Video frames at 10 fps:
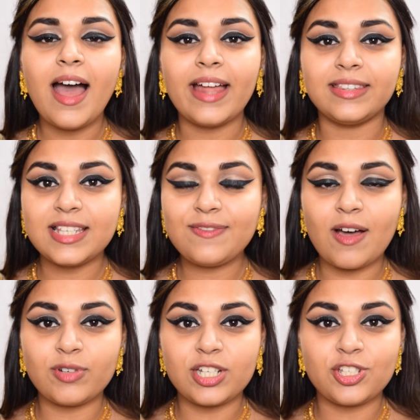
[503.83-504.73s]
and this
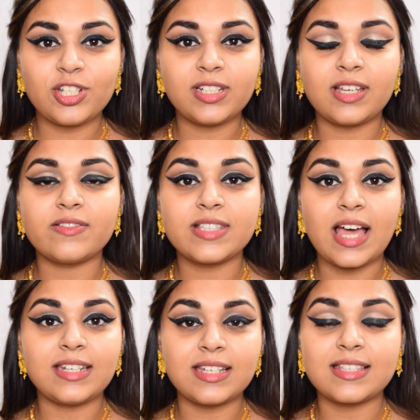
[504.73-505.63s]
foundation gives
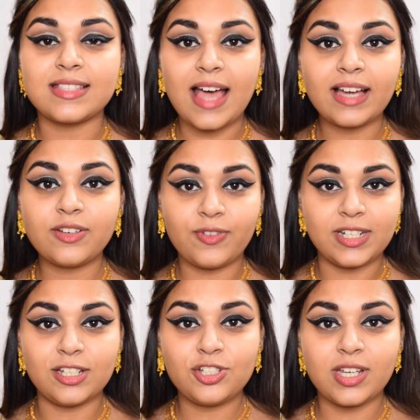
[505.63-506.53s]
that exact finish.